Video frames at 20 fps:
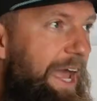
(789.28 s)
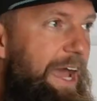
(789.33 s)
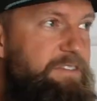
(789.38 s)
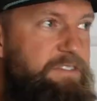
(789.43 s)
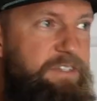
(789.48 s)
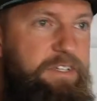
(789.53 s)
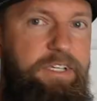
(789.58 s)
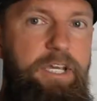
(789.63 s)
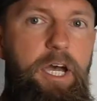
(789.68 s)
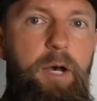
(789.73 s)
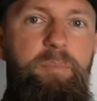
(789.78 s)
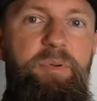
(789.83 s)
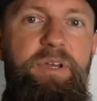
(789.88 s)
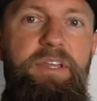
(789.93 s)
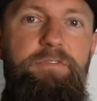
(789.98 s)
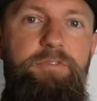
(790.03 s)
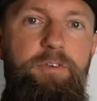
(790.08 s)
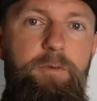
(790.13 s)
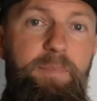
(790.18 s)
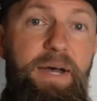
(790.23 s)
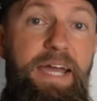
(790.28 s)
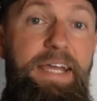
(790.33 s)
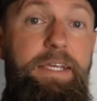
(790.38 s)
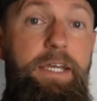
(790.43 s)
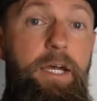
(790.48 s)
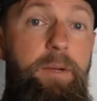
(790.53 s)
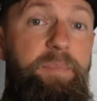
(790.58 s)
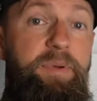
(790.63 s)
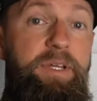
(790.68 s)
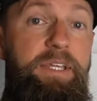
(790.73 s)
as a company, for my
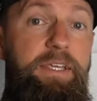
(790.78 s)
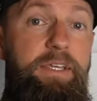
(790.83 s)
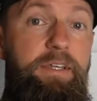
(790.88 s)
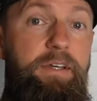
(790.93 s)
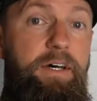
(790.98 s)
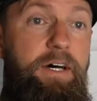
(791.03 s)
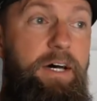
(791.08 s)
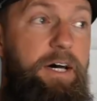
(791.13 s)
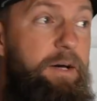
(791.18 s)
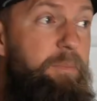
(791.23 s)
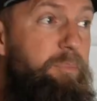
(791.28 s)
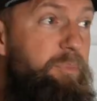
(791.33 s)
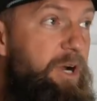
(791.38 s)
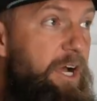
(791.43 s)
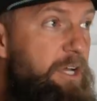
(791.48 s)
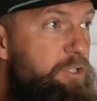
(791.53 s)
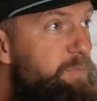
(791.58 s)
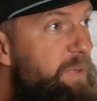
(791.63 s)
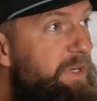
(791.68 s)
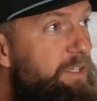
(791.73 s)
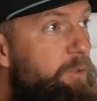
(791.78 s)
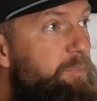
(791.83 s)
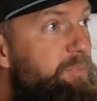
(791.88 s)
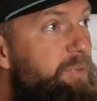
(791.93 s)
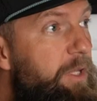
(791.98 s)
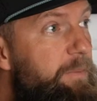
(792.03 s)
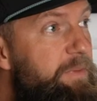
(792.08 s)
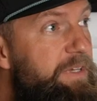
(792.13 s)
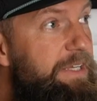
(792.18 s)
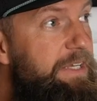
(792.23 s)
company, Prospector
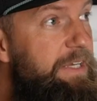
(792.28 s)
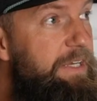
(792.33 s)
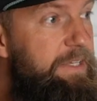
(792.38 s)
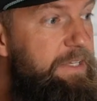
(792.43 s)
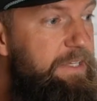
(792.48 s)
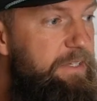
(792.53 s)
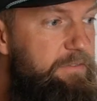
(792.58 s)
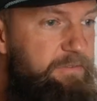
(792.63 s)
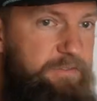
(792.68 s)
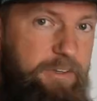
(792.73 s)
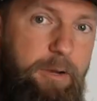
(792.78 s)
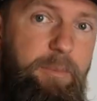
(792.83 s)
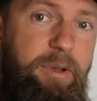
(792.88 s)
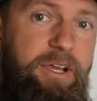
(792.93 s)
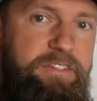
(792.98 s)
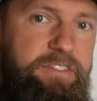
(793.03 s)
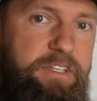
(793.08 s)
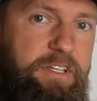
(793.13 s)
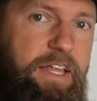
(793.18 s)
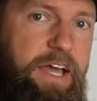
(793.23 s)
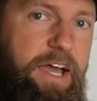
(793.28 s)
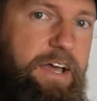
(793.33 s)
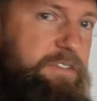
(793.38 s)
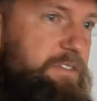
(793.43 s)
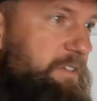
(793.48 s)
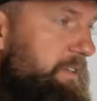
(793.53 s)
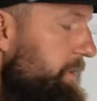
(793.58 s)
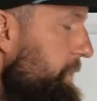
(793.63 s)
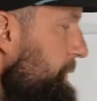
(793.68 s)
Plumbing and Heating in Fairbanks, Alaska,